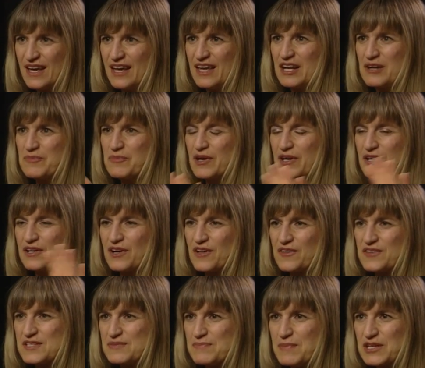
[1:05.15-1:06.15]
And I brought in
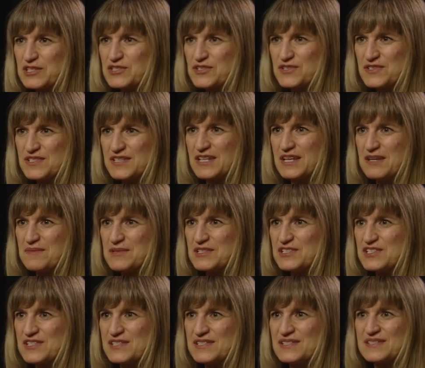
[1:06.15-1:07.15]
all these pictures and
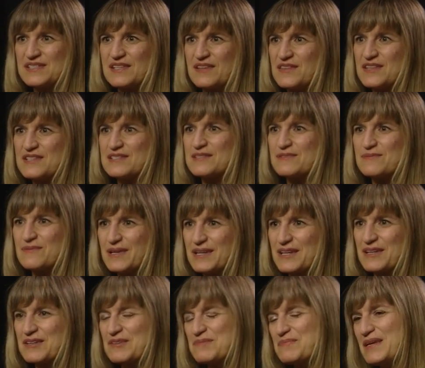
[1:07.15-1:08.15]
images and said, this is what
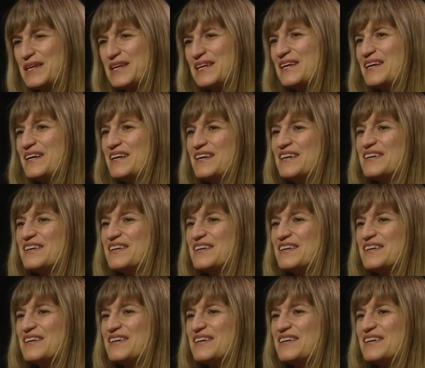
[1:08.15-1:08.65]
it could be.